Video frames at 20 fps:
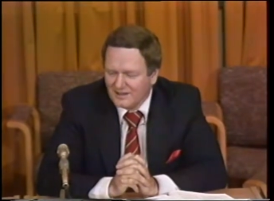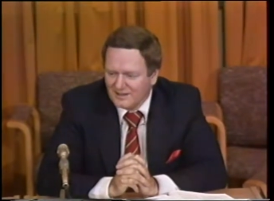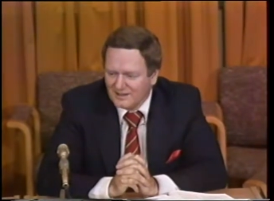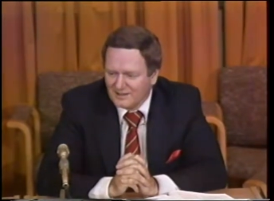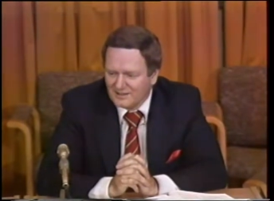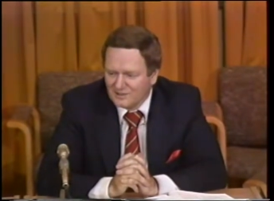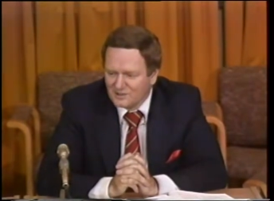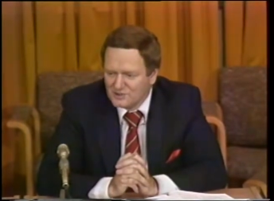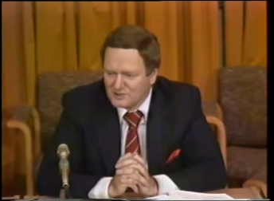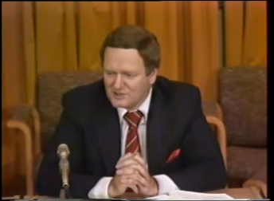
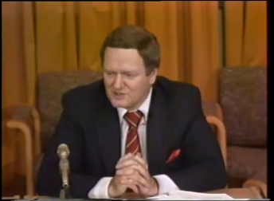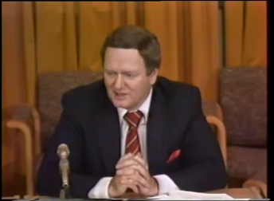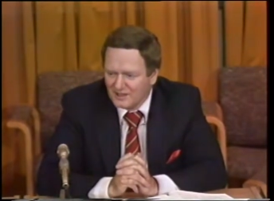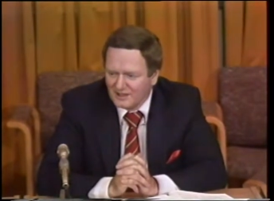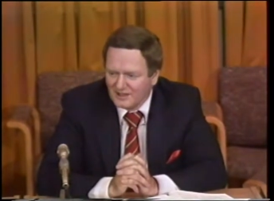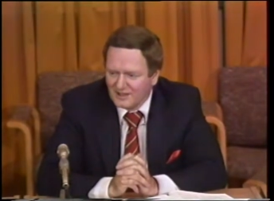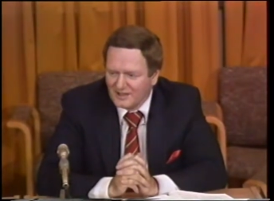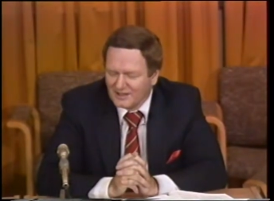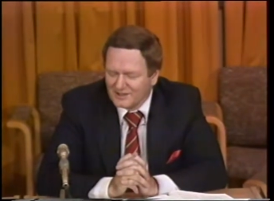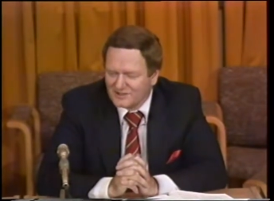and
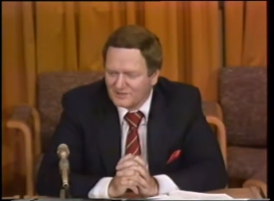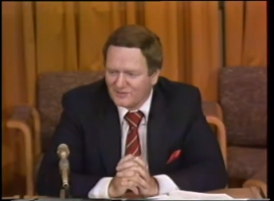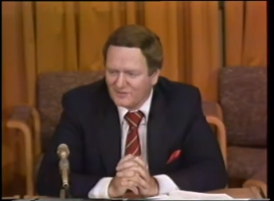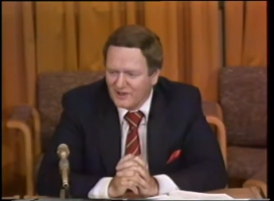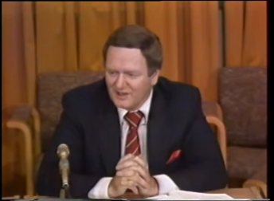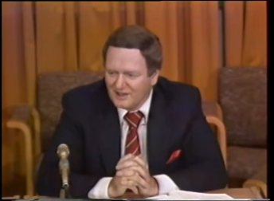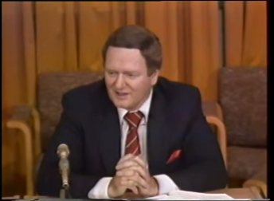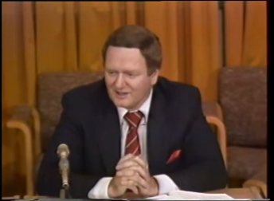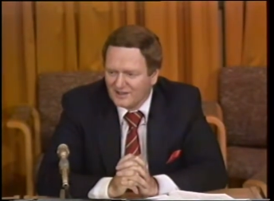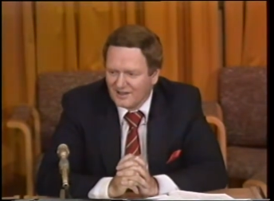Lucien has
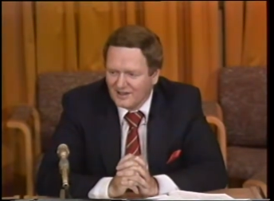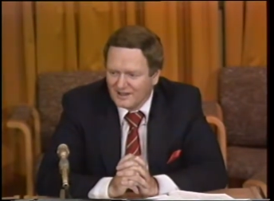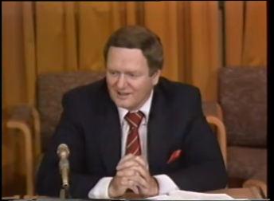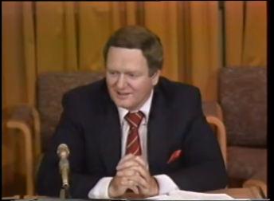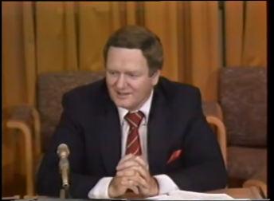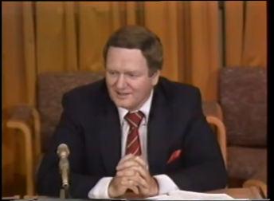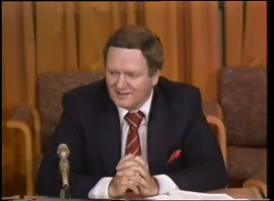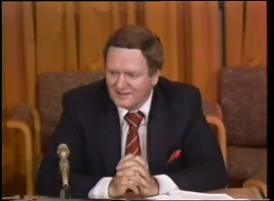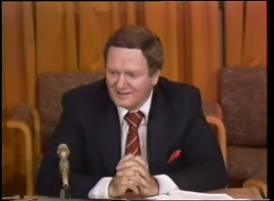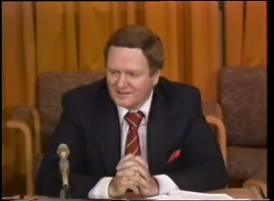fake
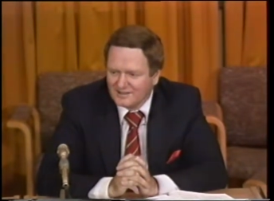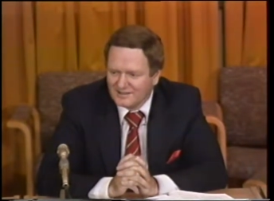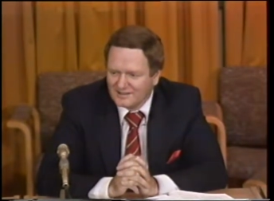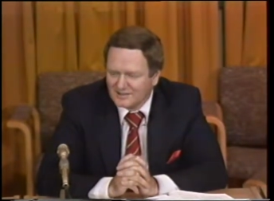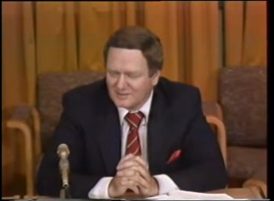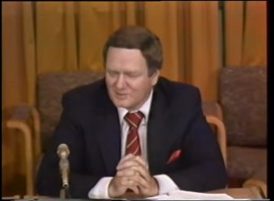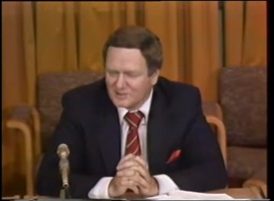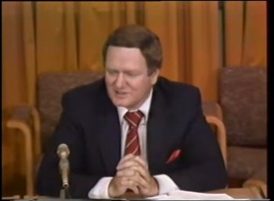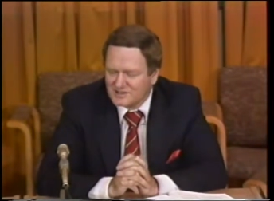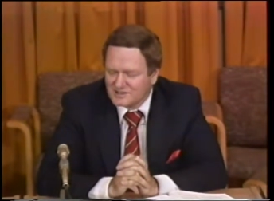ID
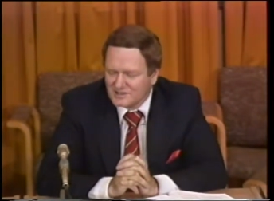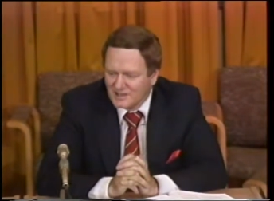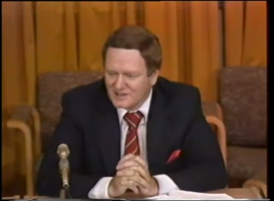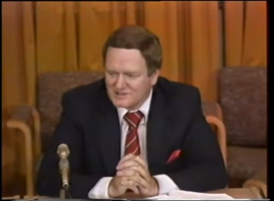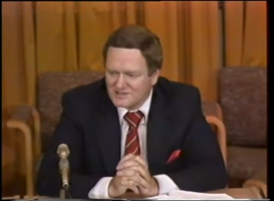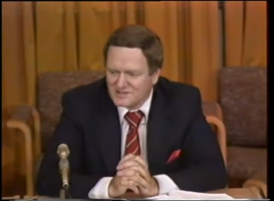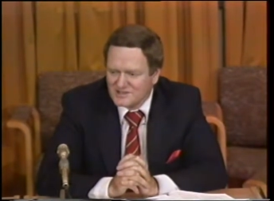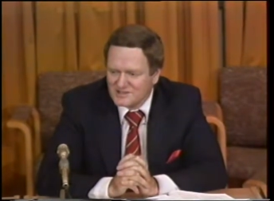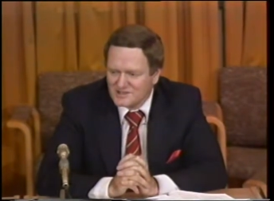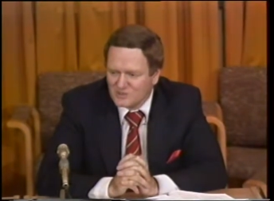and which says he's